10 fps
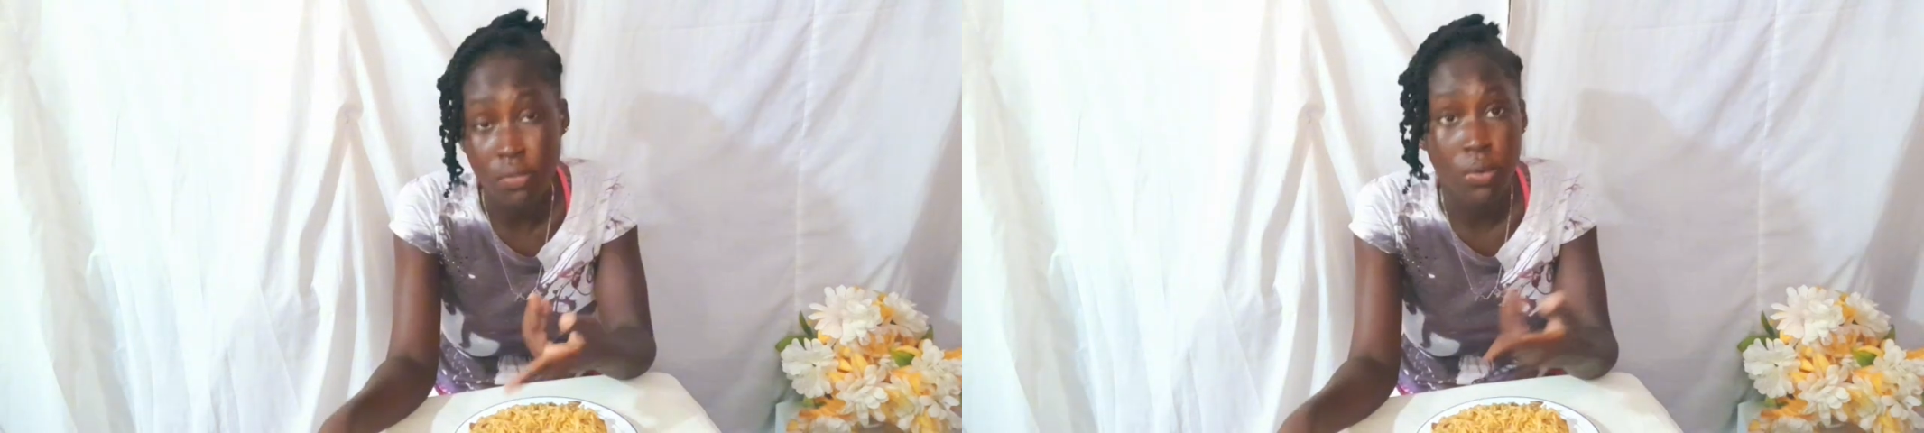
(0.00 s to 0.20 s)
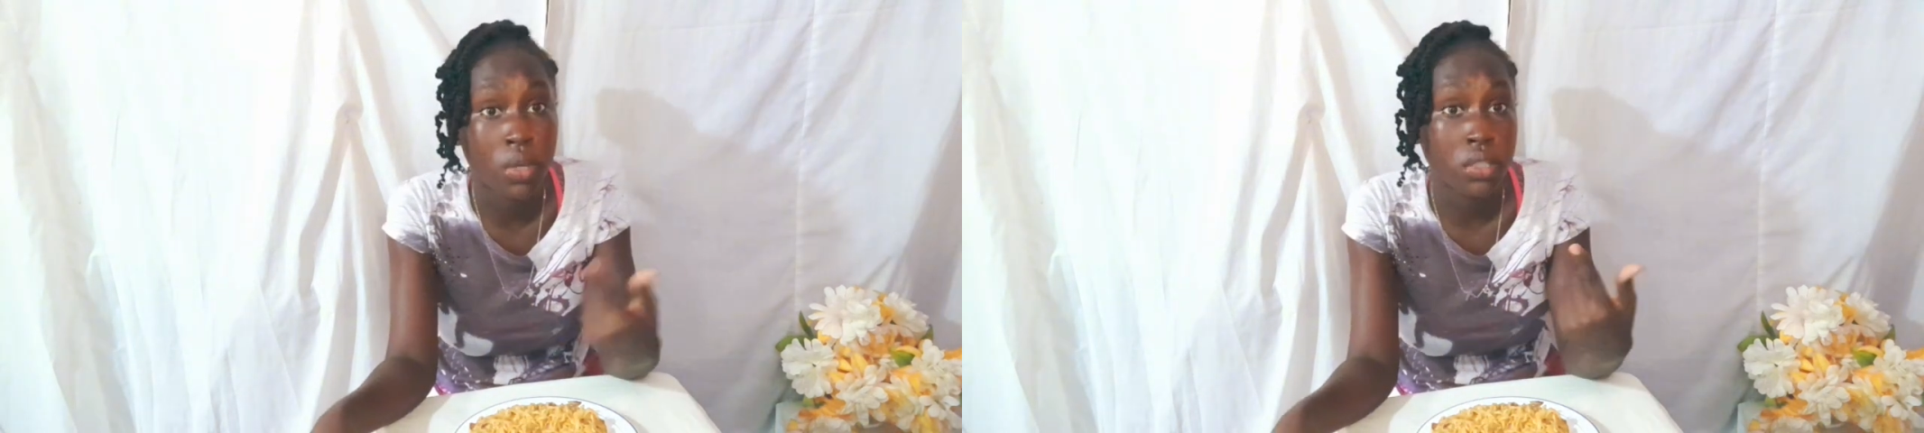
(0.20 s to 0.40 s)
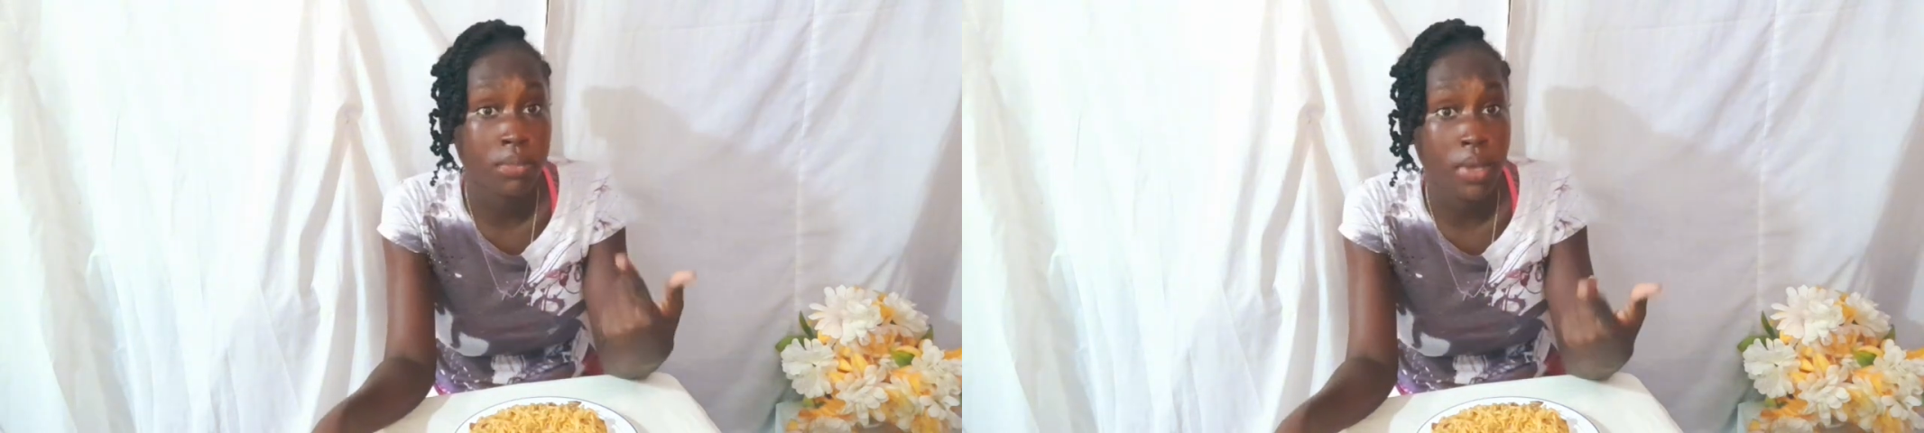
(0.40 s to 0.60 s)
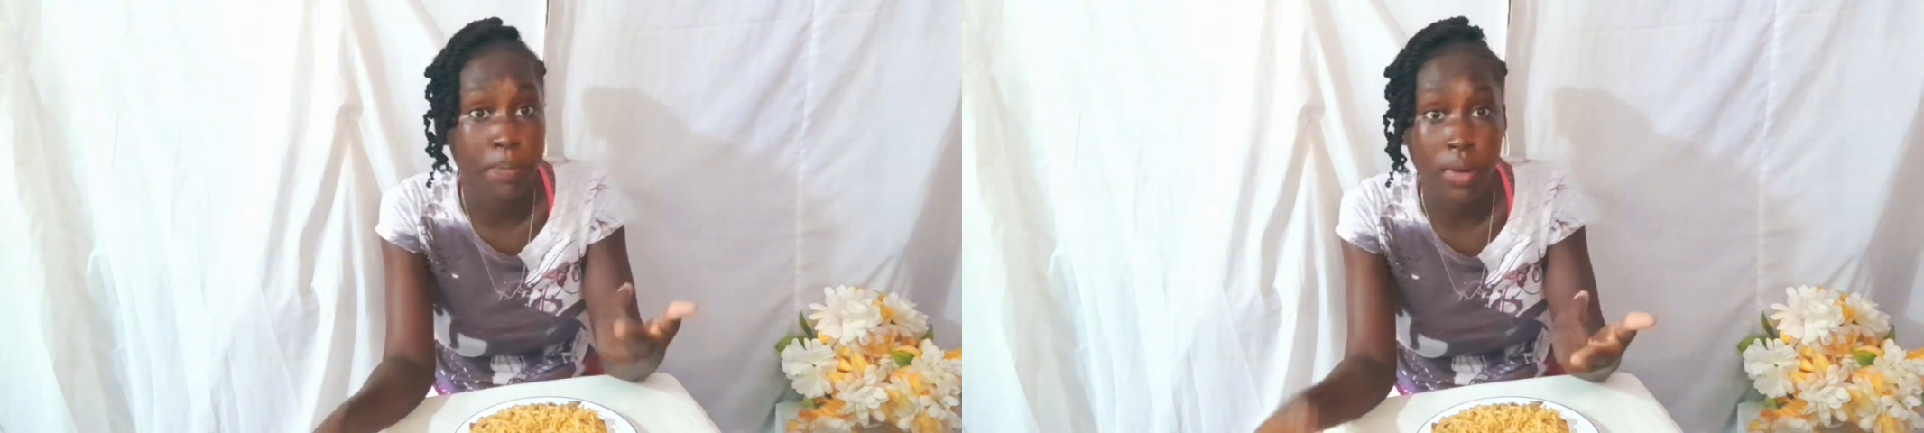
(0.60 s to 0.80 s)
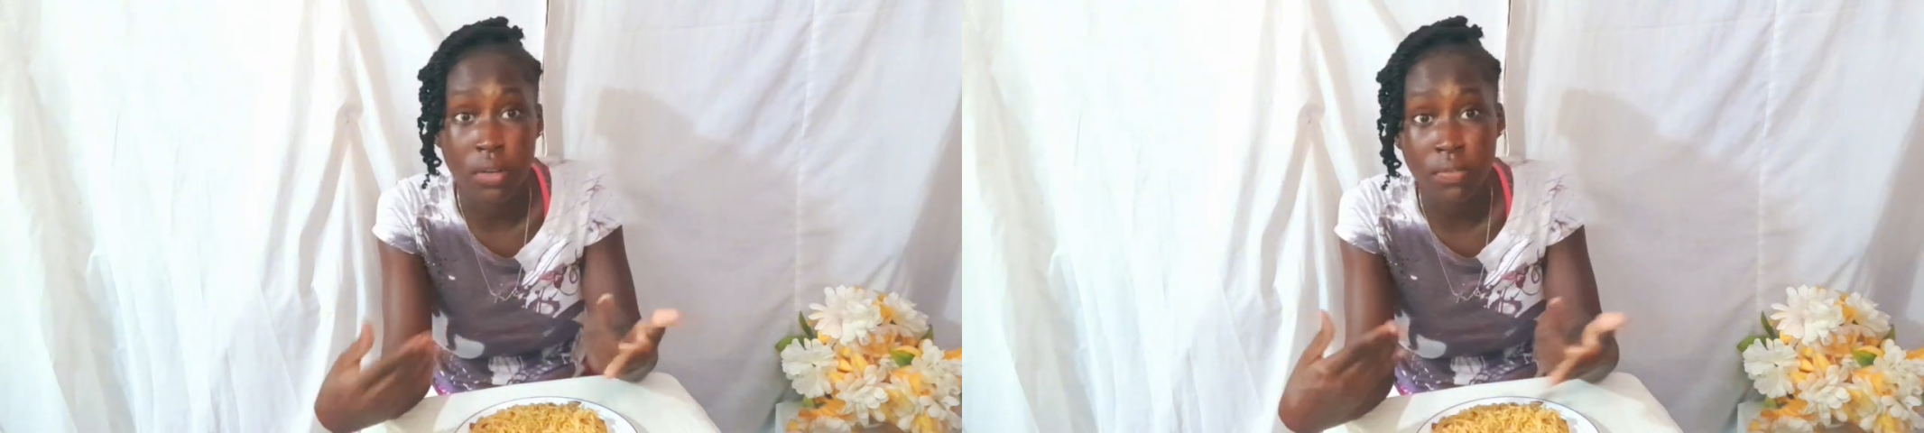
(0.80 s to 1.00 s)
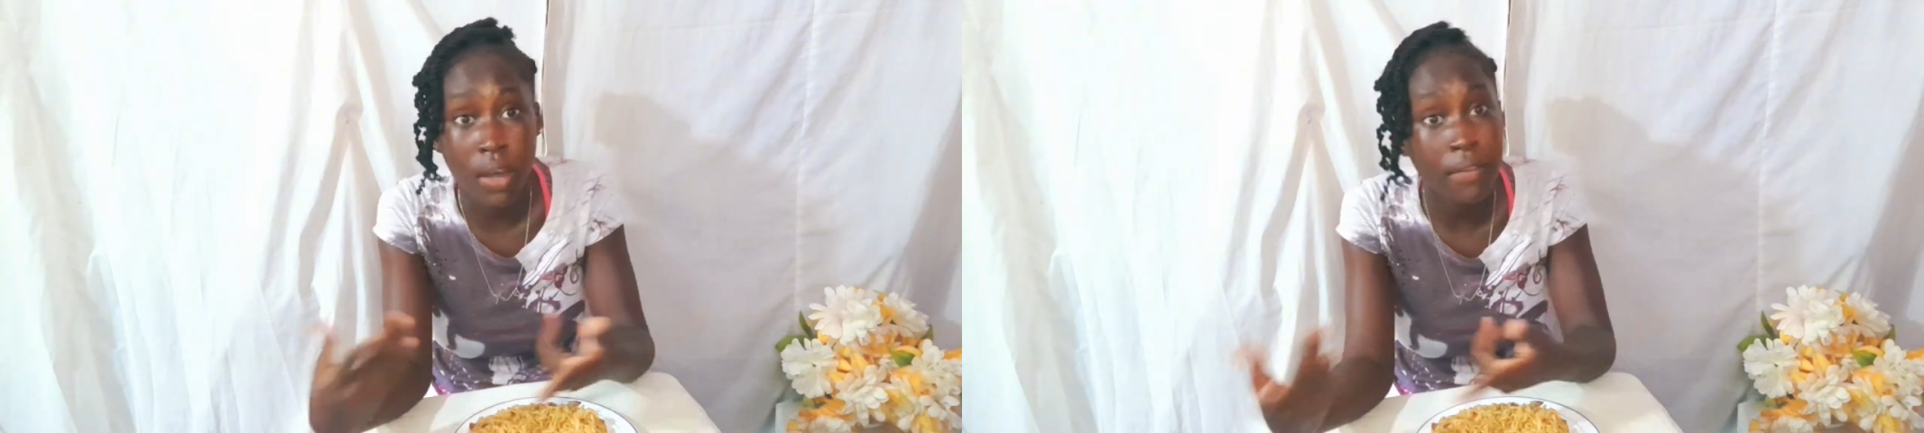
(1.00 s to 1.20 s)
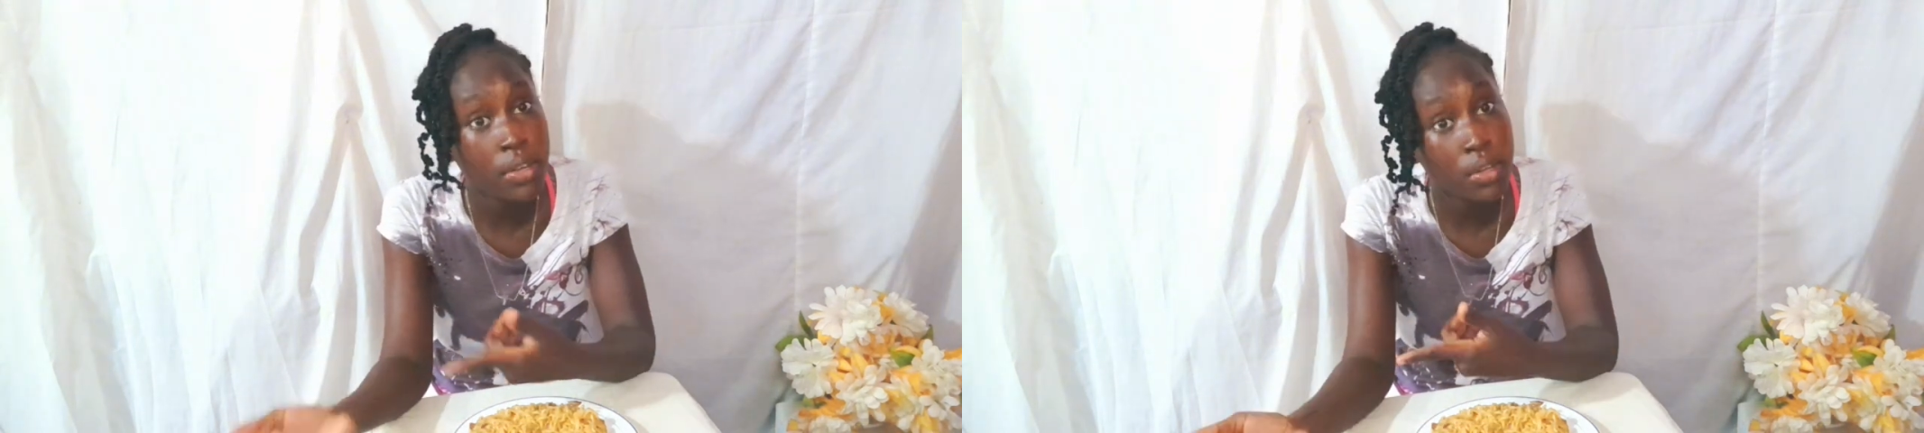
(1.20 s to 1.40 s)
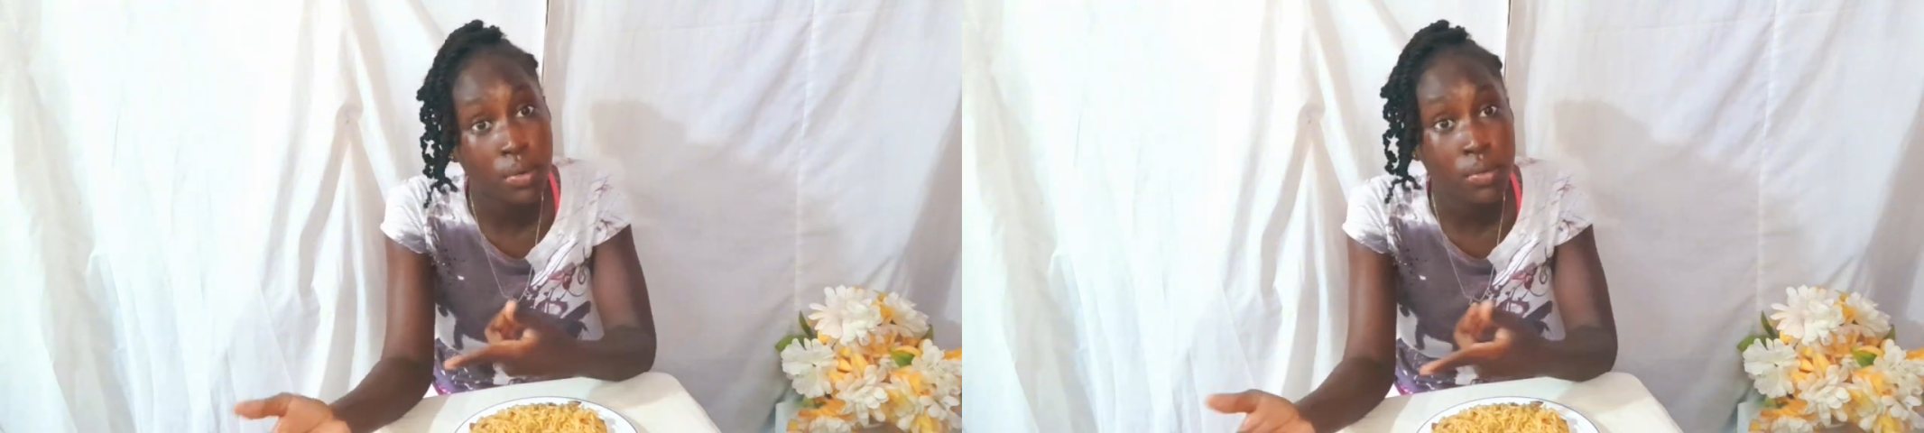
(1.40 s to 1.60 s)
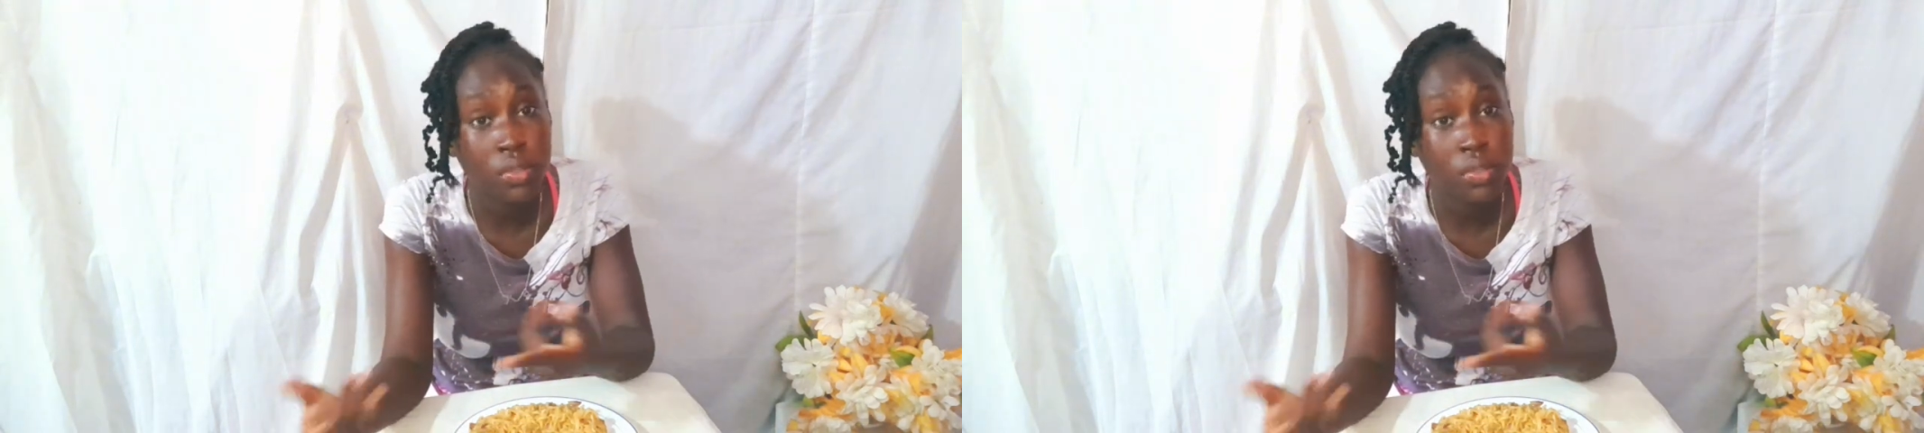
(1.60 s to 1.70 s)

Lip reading: If you want to be a part of that video,